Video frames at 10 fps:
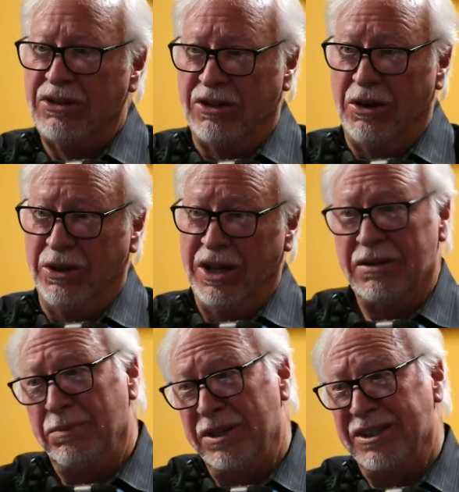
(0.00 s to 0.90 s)
So
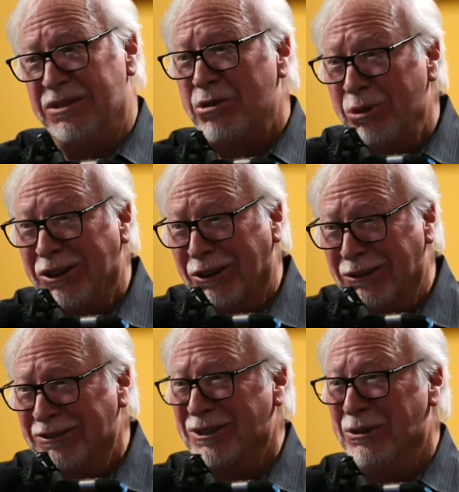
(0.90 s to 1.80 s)
it's a business
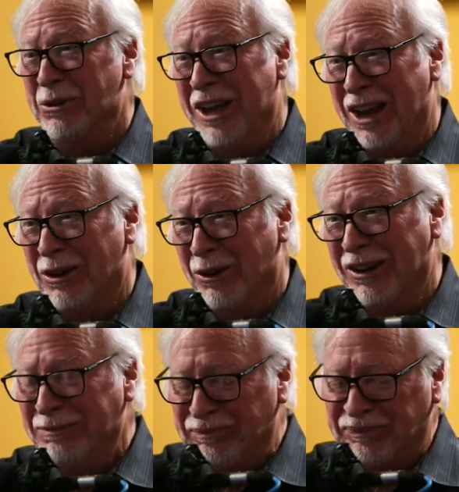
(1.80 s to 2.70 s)
thriller, so a new
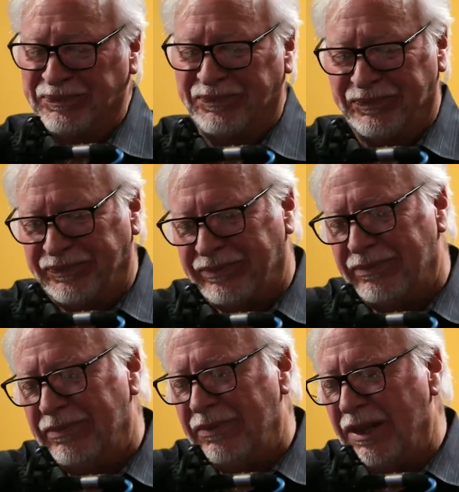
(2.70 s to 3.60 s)
category. Mm-hmm.
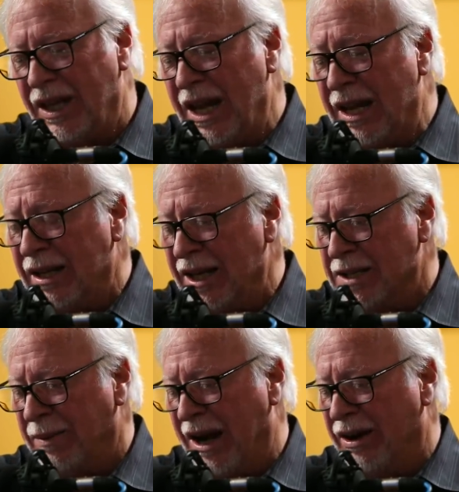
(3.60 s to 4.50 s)
And
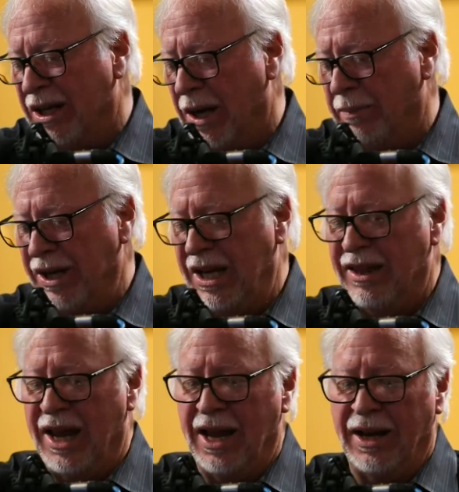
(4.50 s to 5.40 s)
it's about a
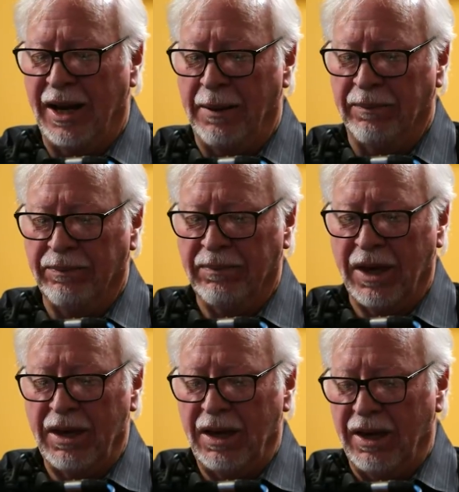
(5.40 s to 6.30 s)
company that
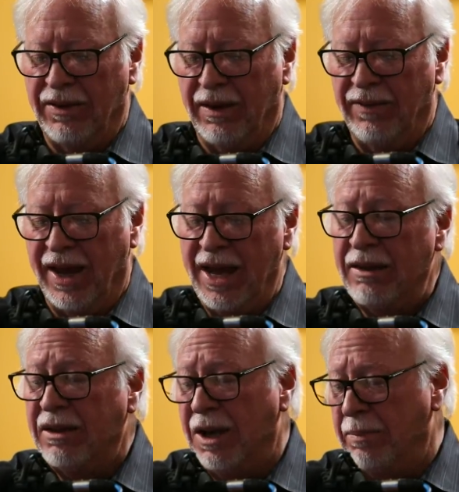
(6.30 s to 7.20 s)
the
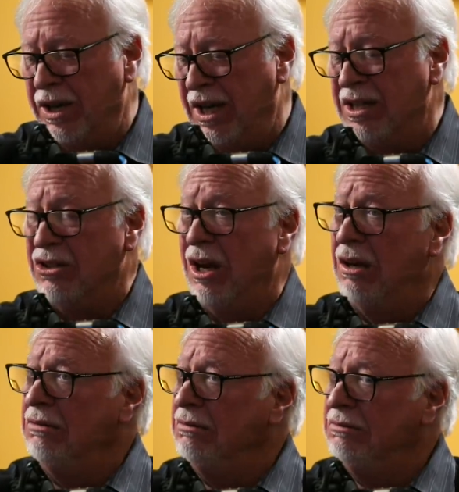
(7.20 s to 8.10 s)
head of the company is
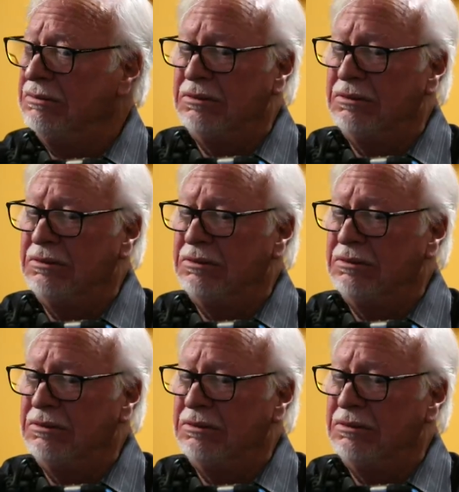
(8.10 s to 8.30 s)
young.